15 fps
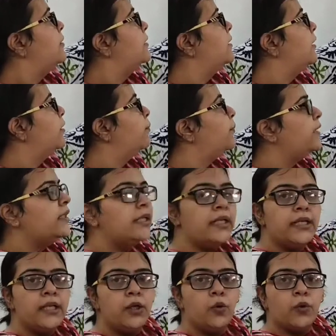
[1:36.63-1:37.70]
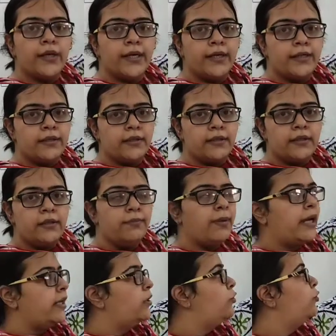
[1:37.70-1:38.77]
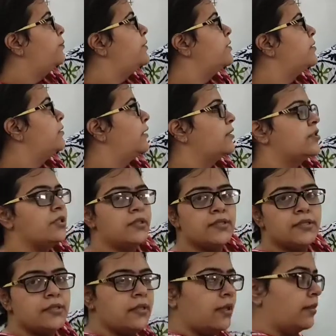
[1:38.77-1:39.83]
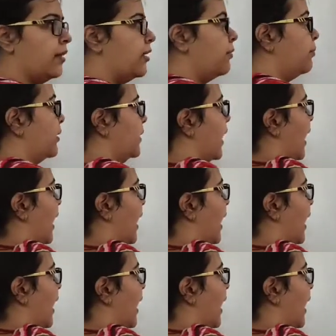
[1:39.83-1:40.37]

terminally located bilobe structure is nothing but